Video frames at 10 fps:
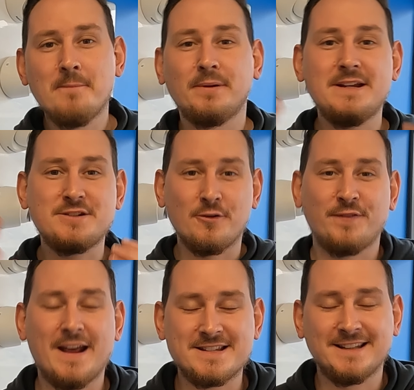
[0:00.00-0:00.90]
Please don't
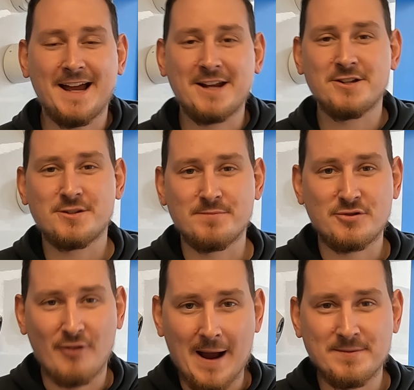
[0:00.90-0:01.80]
forget to like and
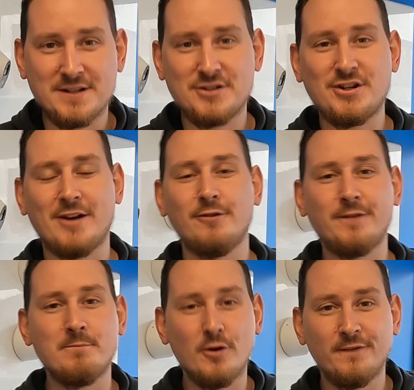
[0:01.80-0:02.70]
subscribe to the channel for
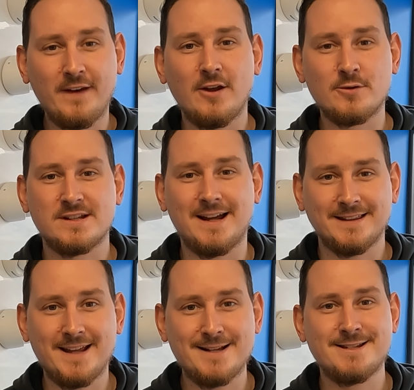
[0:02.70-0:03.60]
more videos like
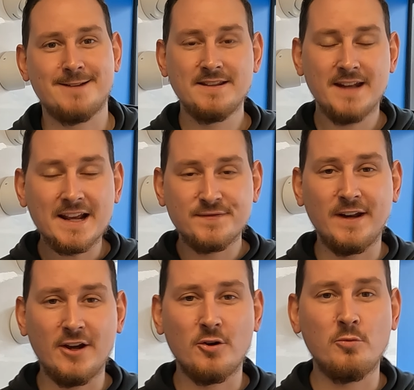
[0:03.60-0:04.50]
this. In the next
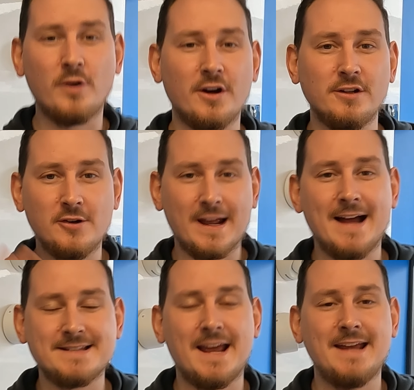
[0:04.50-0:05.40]
video, we're going to look
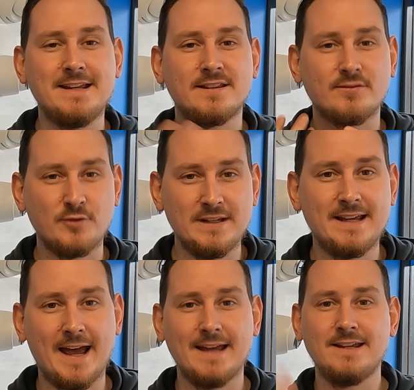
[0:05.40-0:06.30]
at a
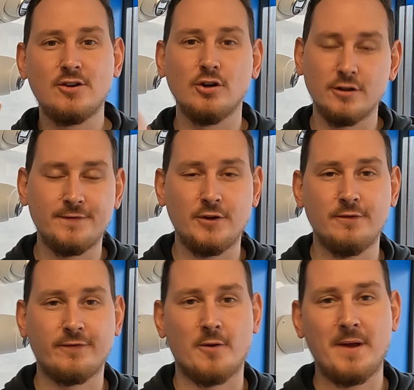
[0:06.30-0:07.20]
3K colour view
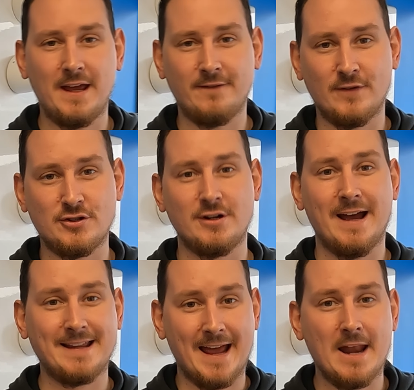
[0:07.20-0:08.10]
from Hikvision.
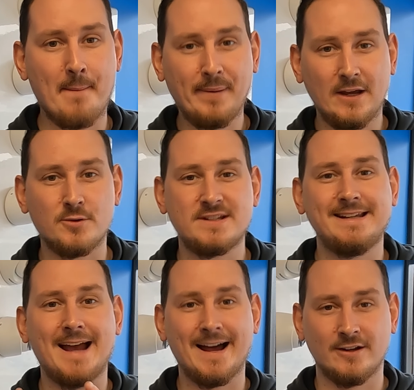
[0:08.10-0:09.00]
Again, a POC
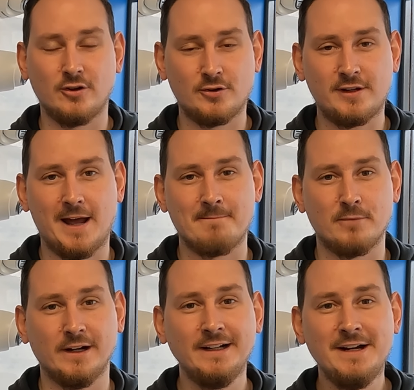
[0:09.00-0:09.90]
analog
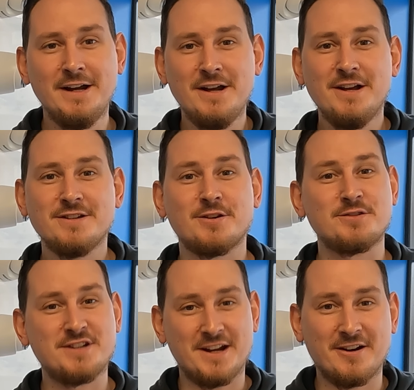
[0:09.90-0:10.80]
camera. So
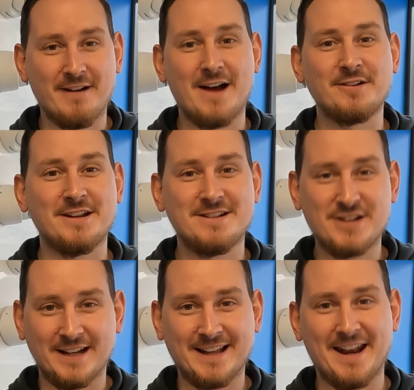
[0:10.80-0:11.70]
stick around and
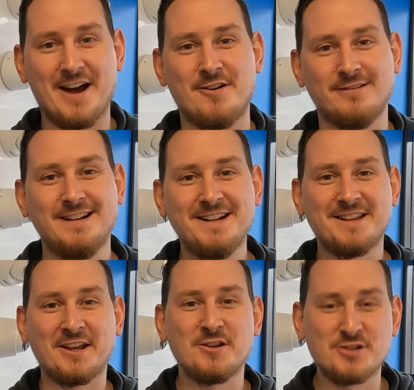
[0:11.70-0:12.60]
check that out.
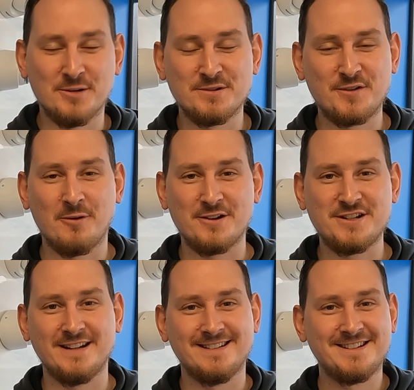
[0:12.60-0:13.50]
Thank you so much for
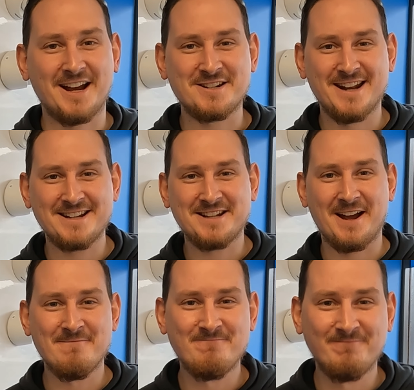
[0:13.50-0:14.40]
watching. Catch you next time.